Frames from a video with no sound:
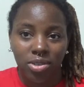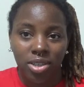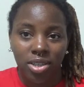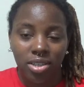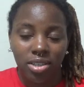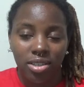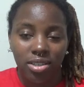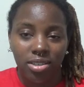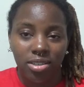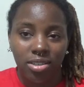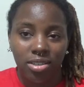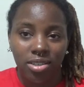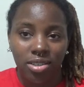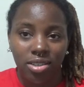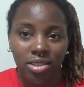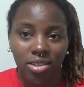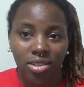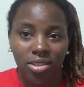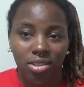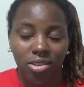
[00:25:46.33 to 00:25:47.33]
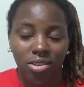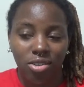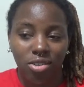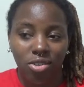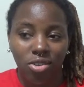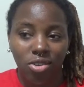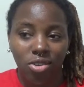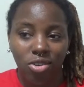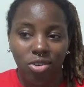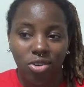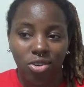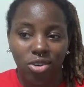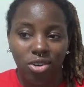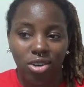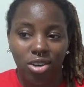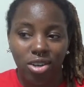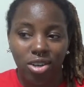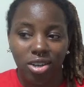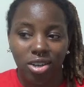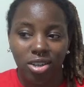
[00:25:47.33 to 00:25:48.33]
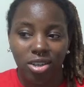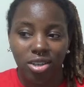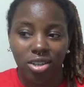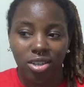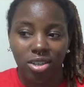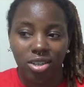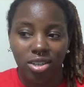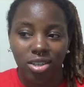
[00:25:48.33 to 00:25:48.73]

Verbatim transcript: it or